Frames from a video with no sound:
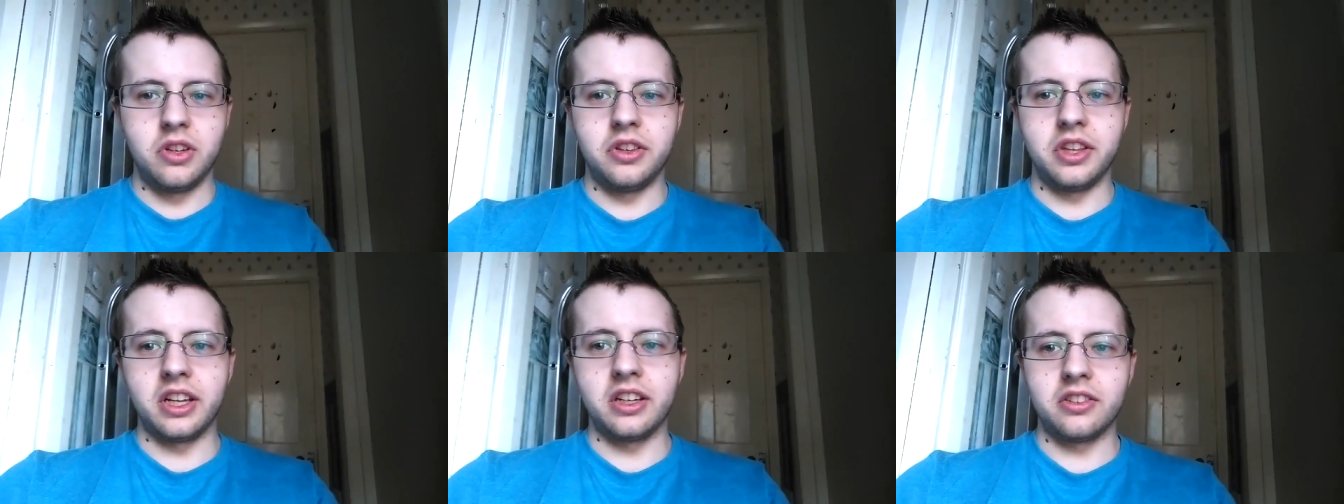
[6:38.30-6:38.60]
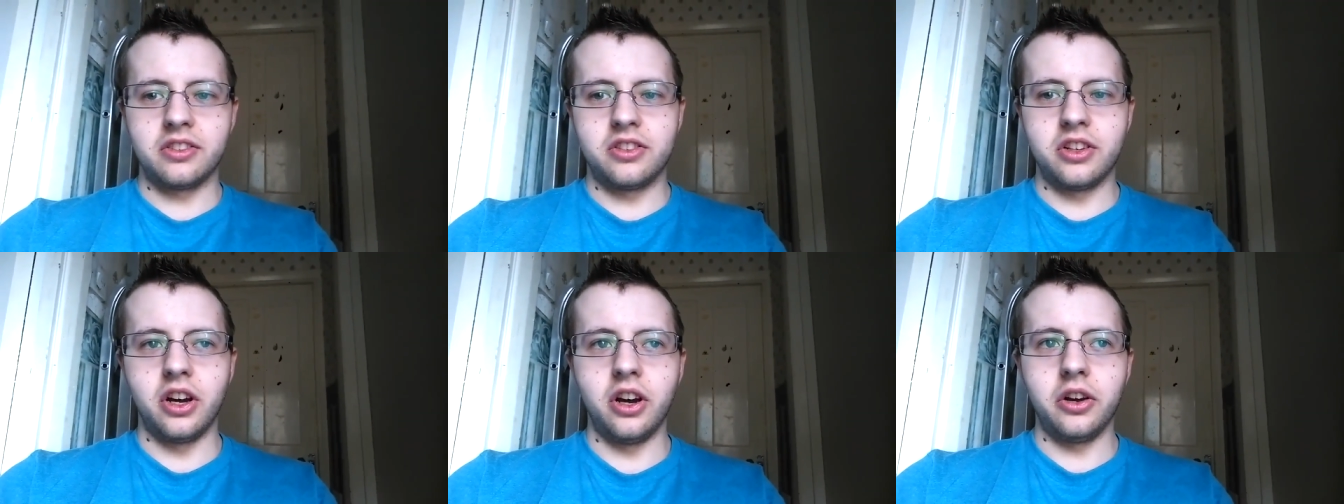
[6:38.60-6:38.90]
You
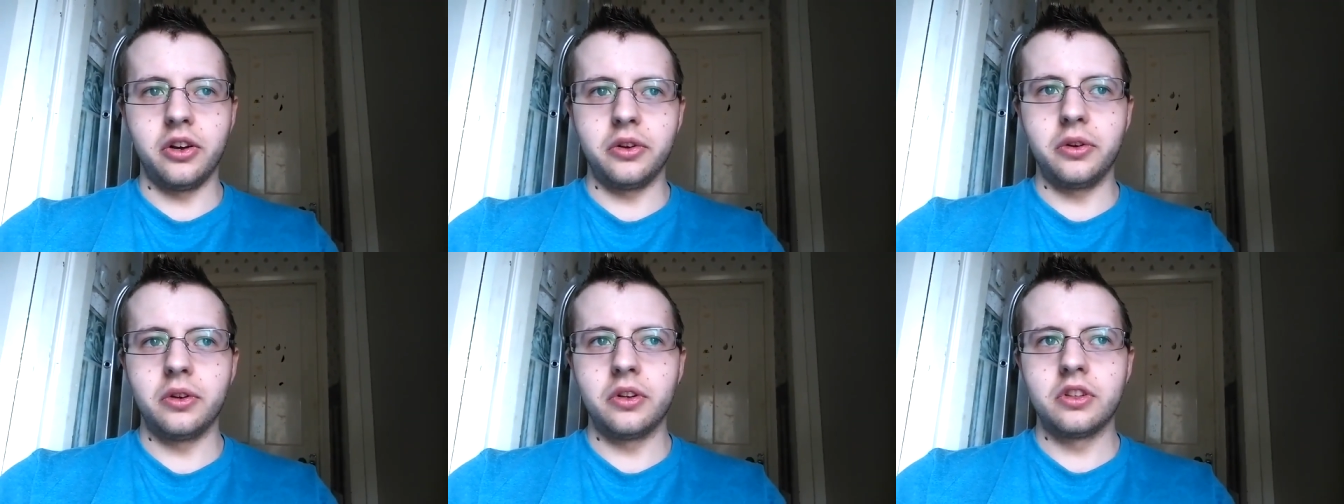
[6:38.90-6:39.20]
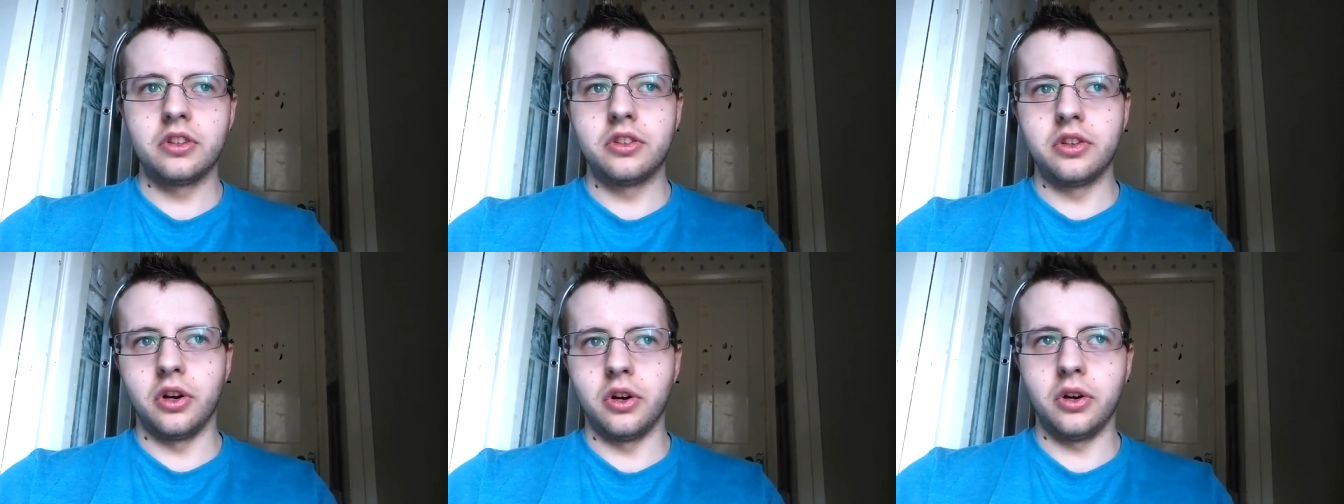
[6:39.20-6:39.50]
think toe,
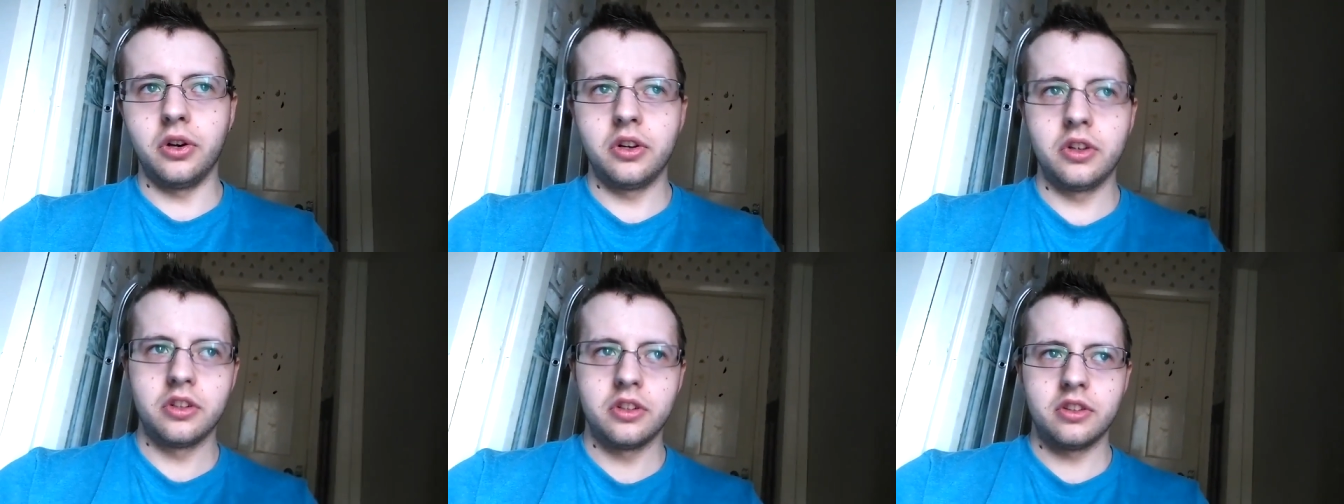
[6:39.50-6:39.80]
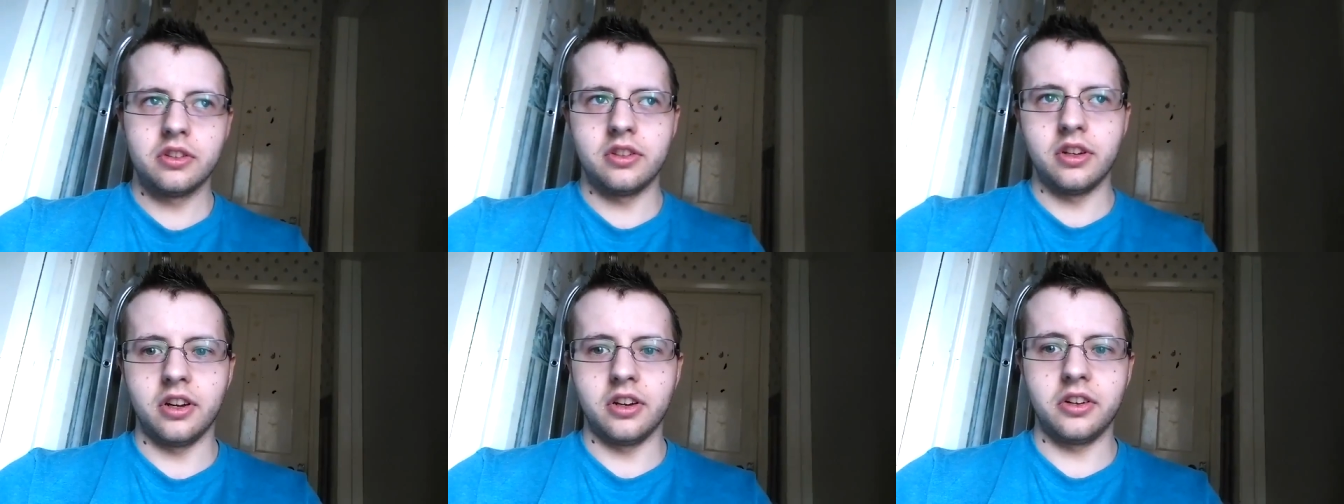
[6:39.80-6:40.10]
to,
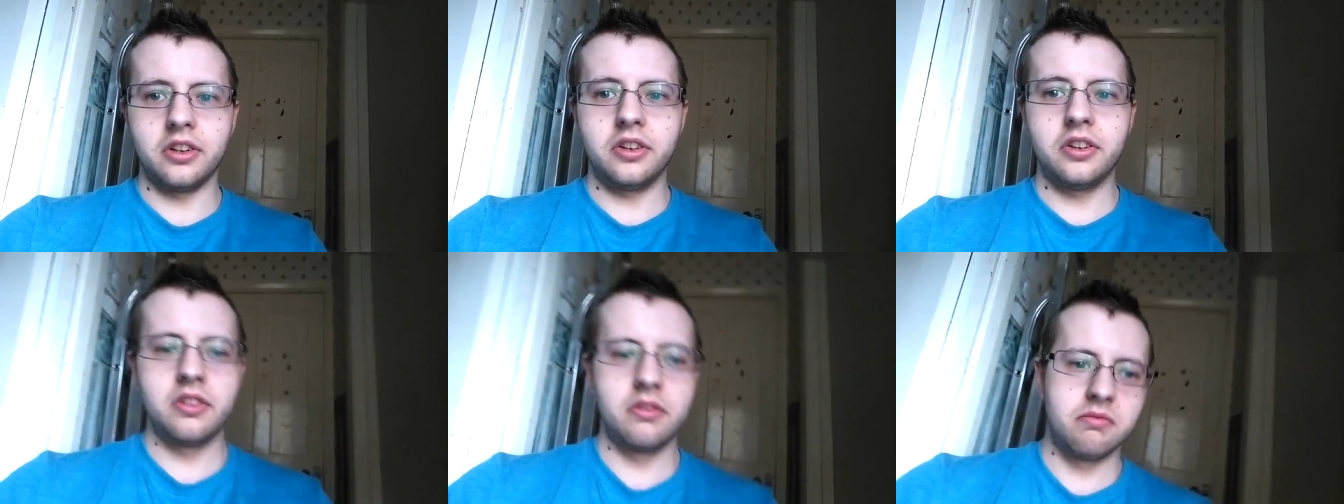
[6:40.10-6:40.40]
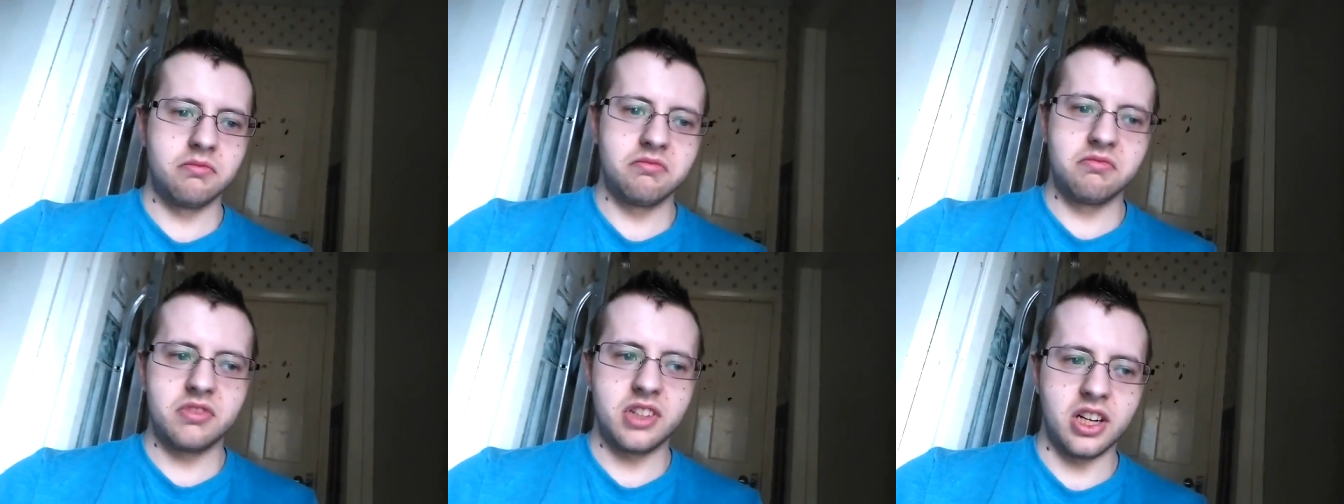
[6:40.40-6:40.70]
toe,
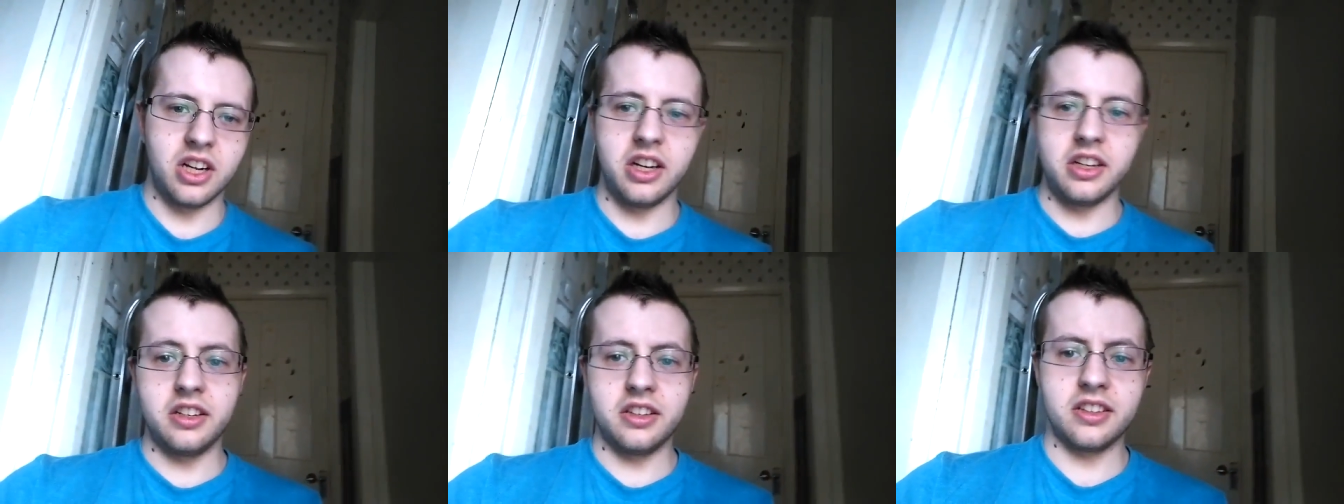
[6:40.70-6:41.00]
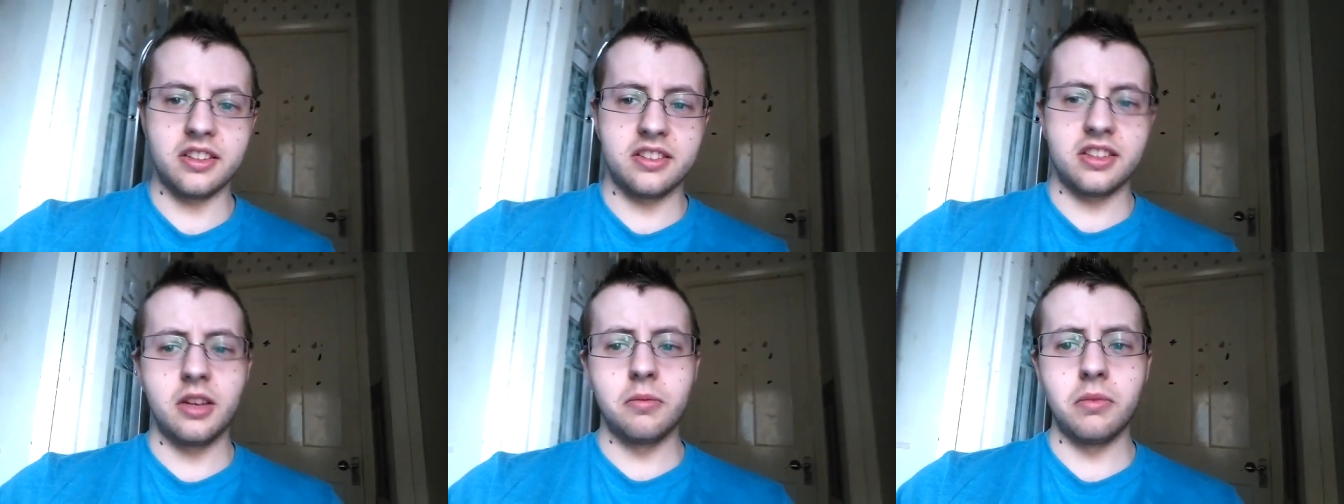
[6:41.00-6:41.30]
kind
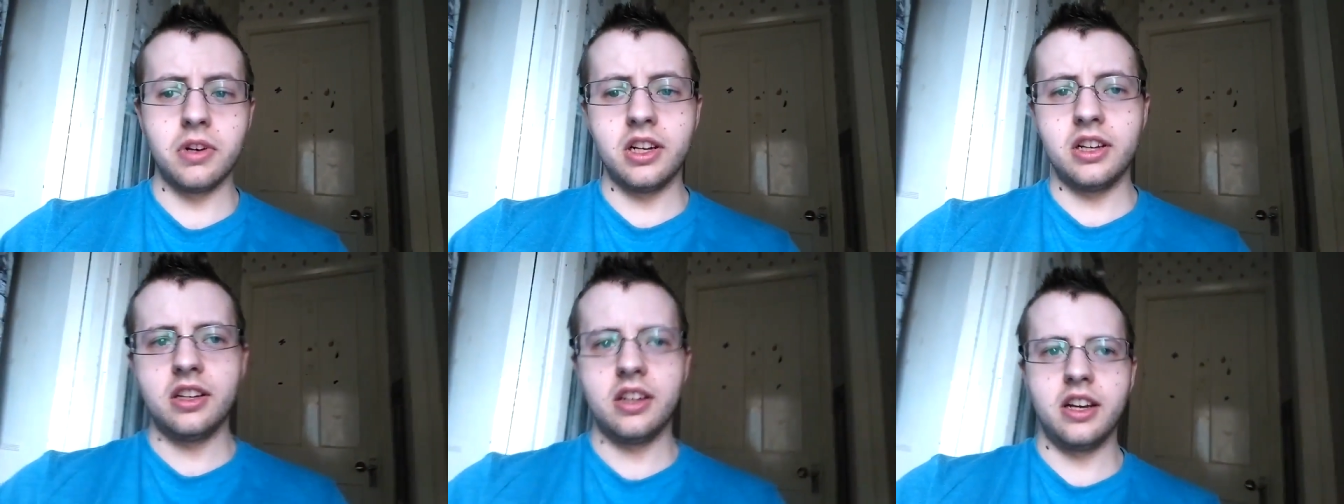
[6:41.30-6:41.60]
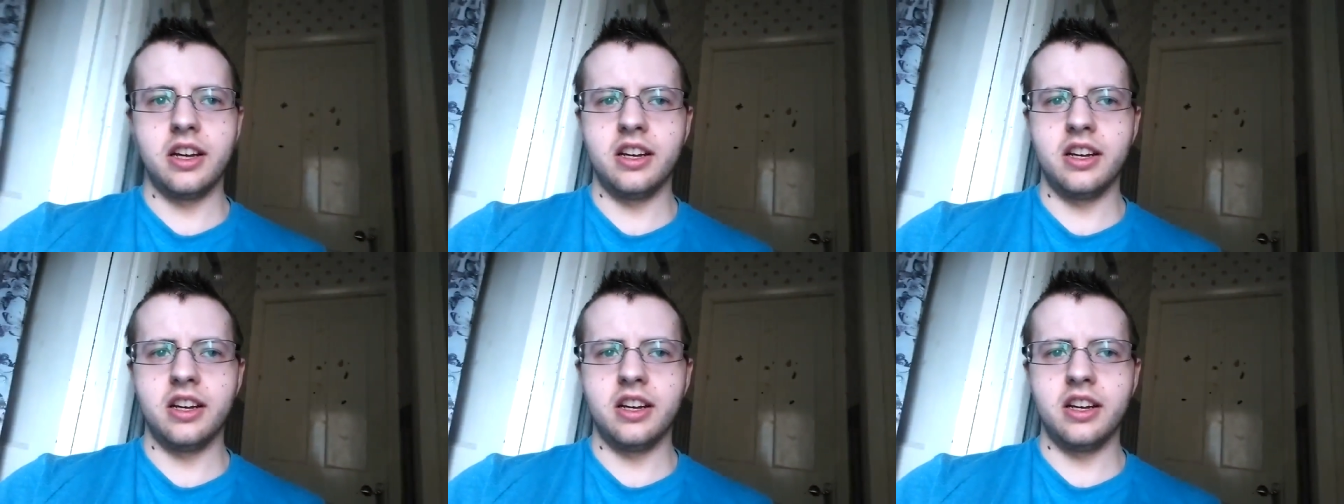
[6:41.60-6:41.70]
of similar.